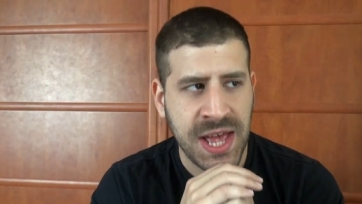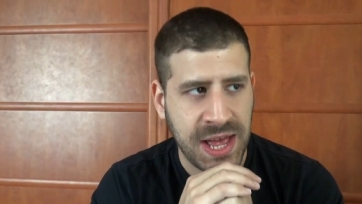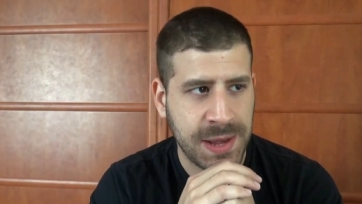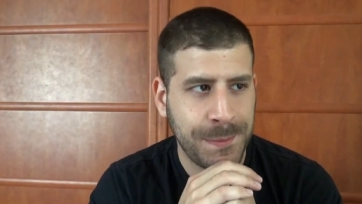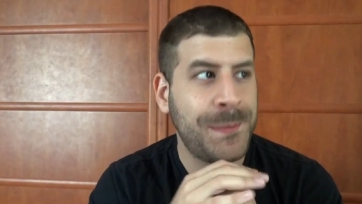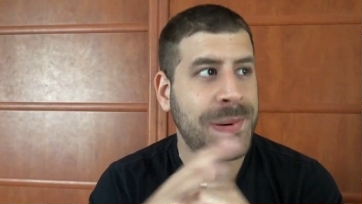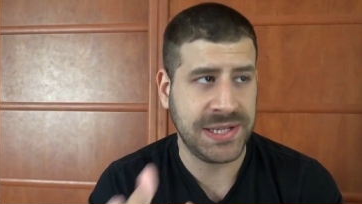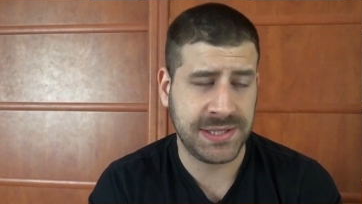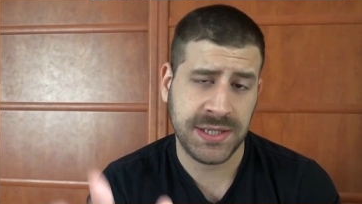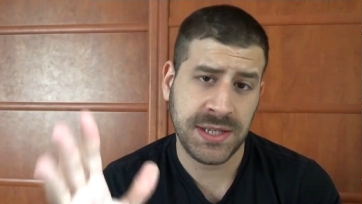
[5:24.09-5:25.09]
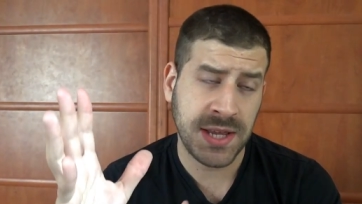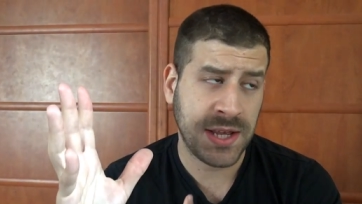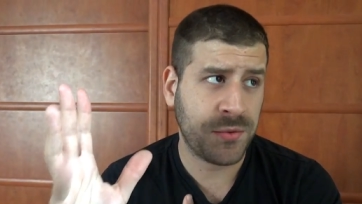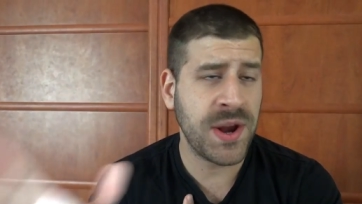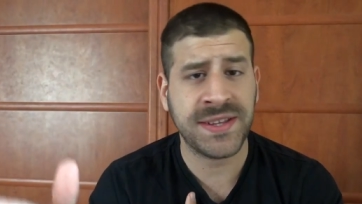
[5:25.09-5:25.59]
Um, but
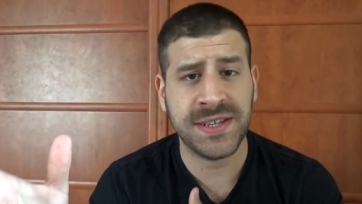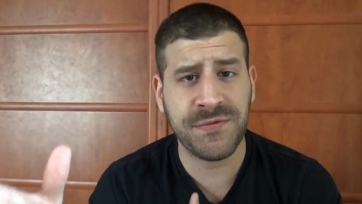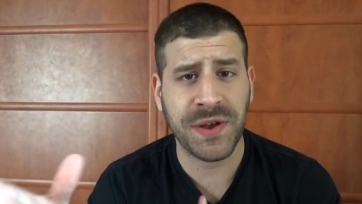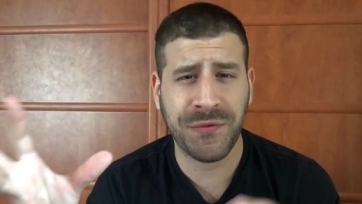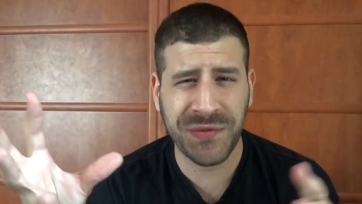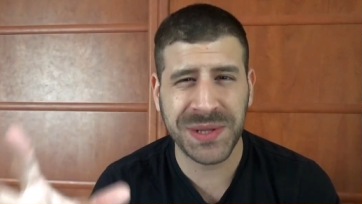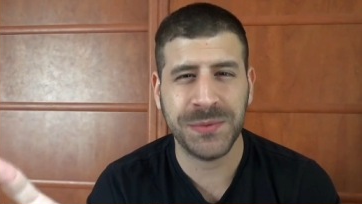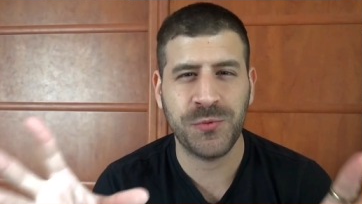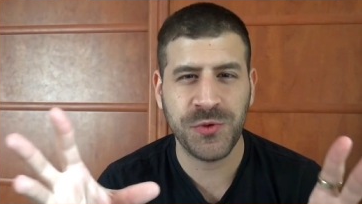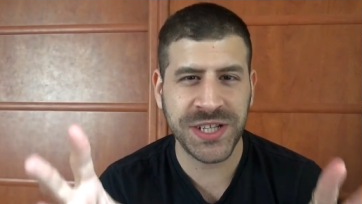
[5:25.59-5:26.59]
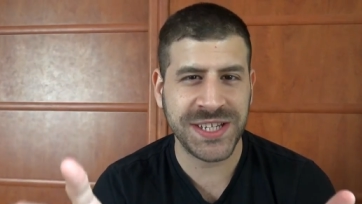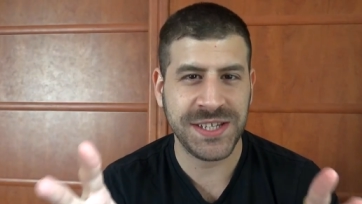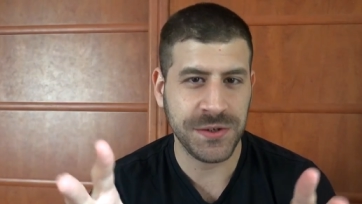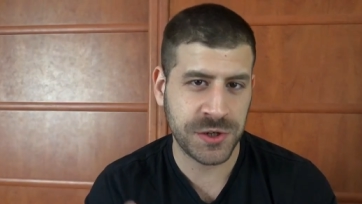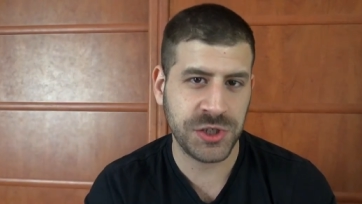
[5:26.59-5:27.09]
uh, granted, if I feel really
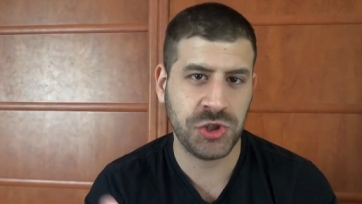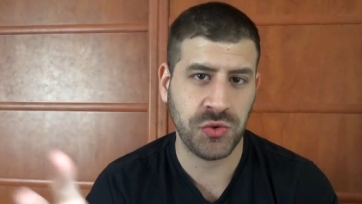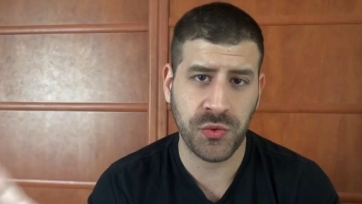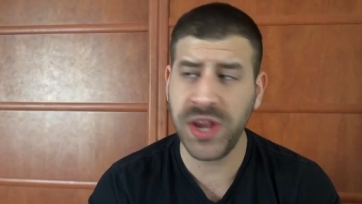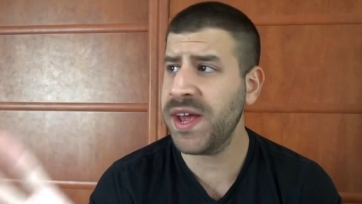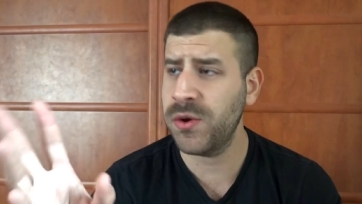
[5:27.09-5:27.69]
the urge to create,